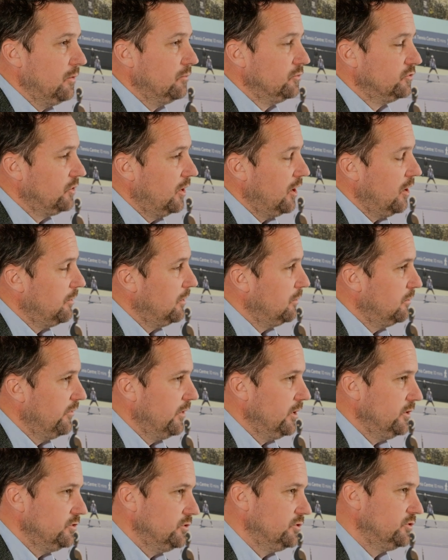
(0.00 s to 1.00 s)
and also helping them
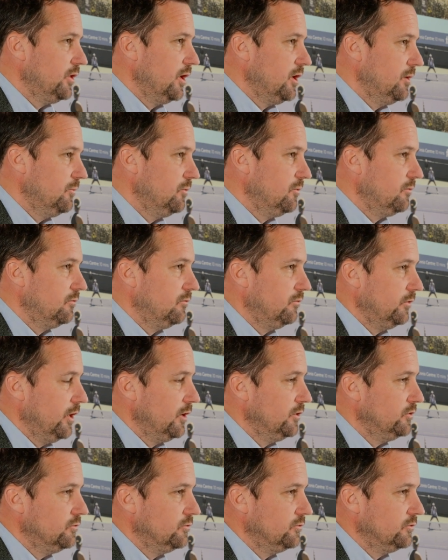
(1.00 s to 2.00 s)
with any sustainable
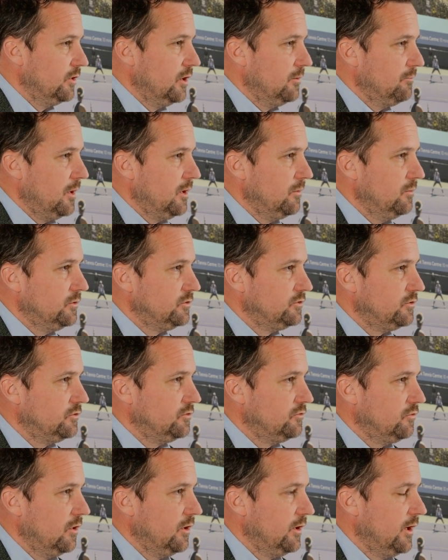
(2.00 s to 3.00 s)
credentials that they may wish
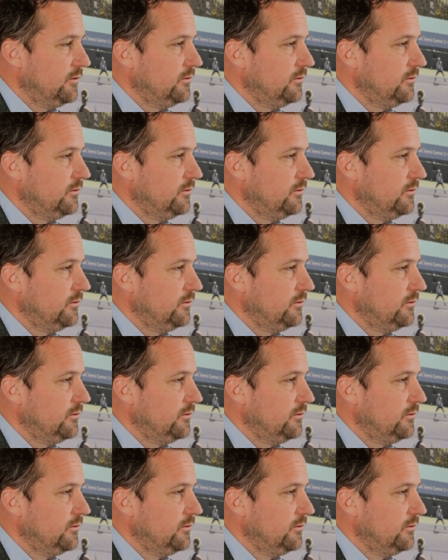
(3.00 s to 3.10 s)
to try and